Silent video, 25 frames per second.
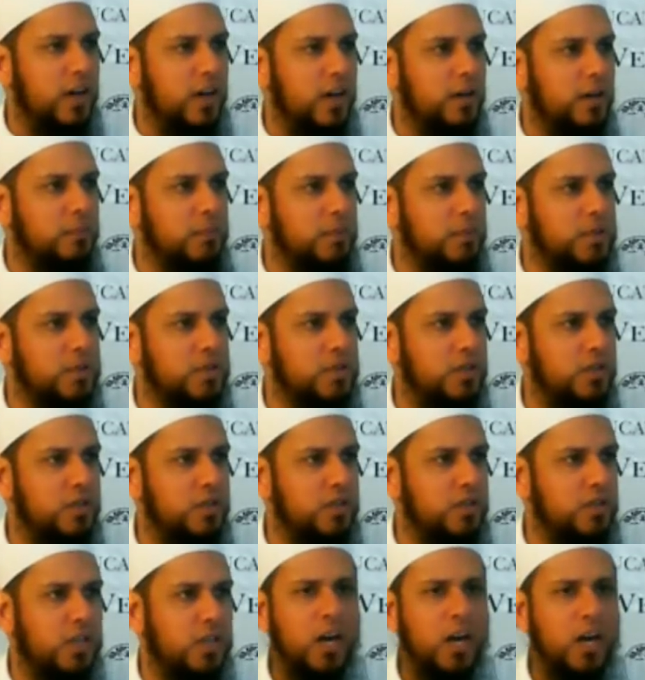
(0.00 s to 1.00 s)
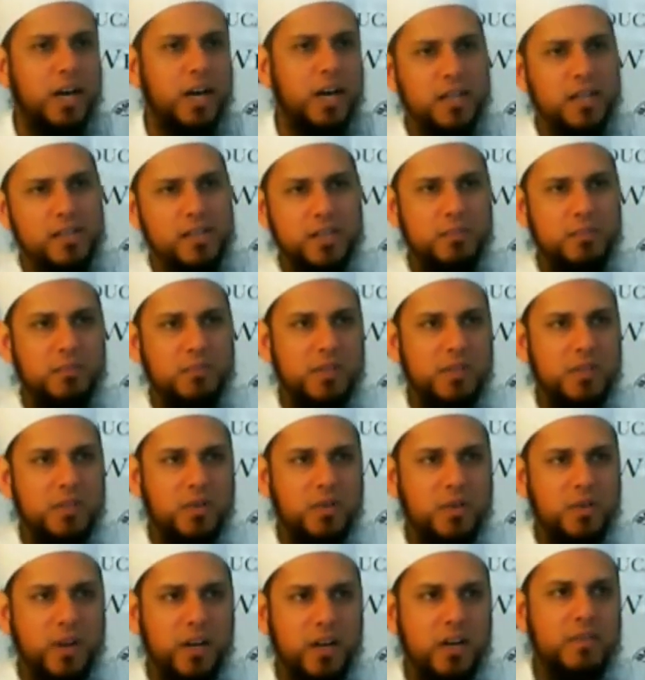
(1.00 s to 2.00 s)
And the person denies someone the
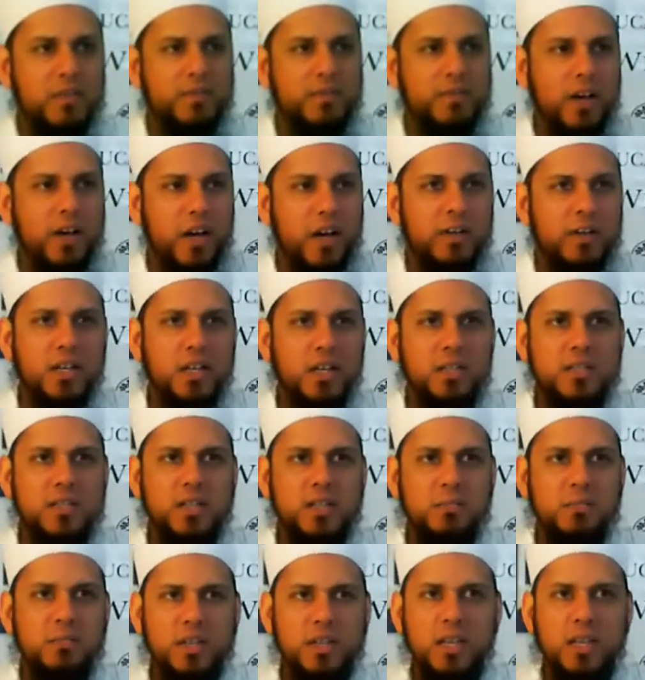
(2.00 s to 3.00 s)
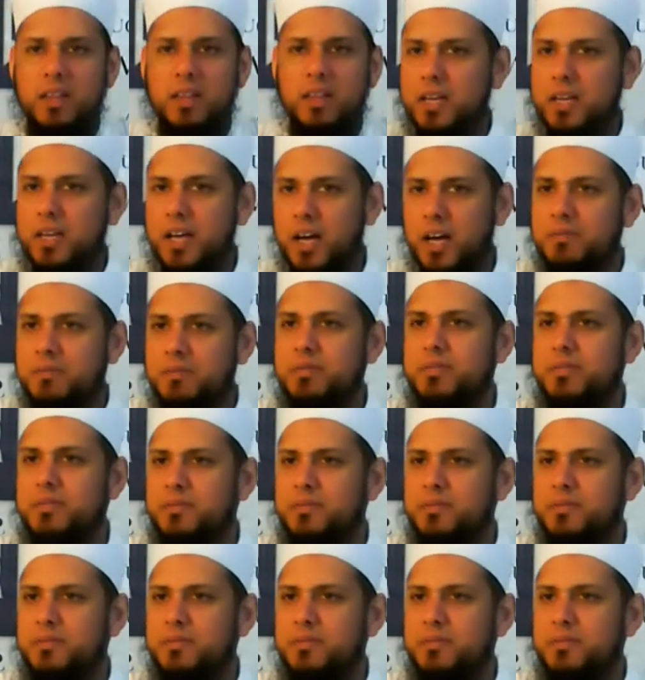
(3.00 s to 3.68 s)
credit of having done something that they have.